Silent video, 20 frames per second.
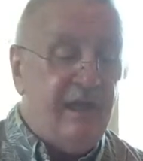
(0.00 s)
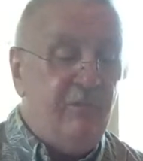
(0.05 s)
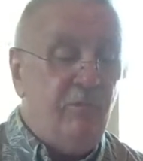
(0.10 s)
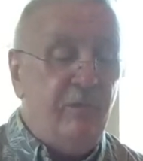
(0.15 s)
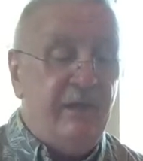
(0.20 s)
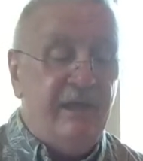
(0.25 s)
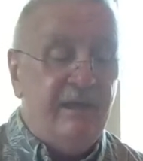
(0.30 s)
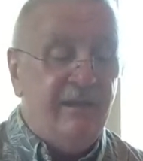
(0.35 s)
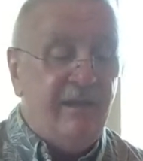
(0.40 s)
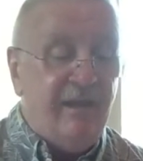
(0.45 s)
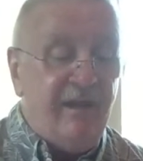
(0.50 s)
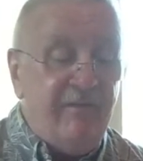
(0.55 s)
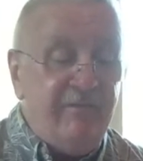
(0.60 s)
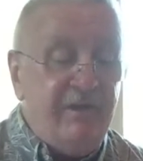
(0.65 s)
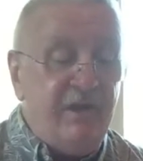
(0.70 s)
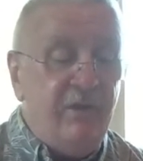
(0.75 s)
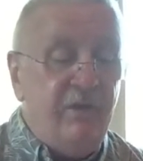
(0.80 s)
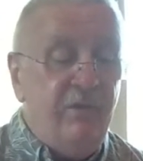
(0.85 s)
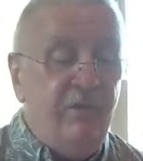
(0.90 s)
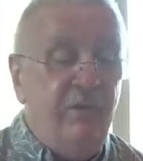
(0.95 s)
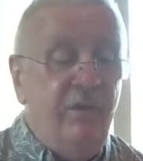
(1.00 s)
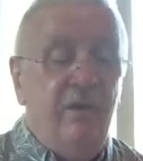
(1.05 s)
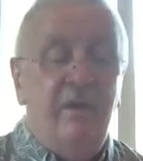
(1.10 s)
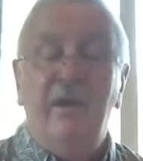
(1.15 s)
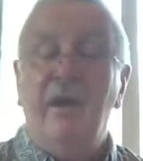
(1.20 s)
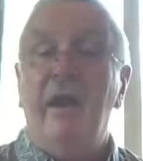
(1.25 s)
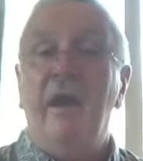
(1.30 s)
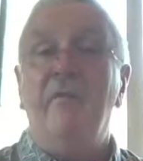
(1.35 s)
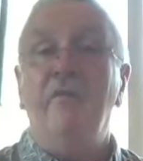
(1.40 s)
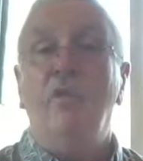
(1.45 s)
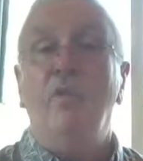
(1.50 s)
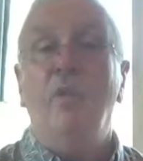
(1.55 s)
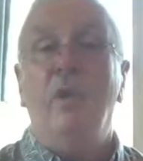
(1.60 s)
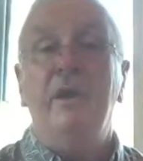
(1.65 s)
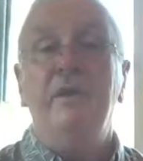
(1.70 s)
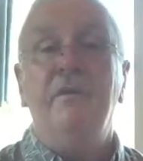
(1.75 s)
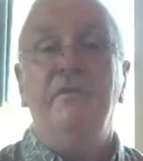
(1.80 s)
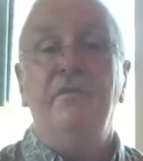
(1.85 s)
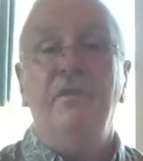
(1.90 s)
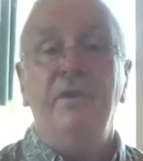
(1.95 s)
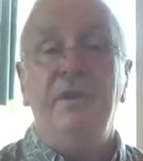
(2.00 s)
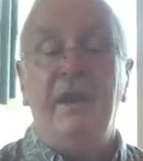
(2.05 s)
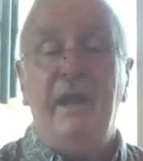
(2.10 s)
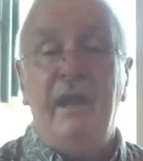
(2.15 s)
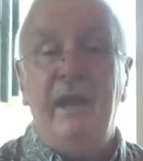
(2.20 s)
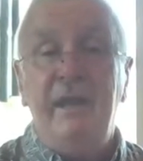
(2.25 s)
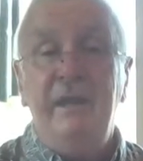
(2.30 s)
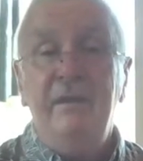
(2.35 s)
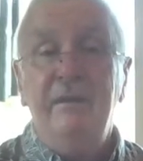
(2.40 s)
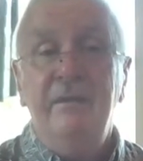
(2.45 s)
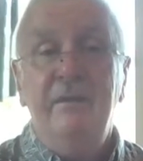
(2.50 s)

we love you. Have a wonderful day,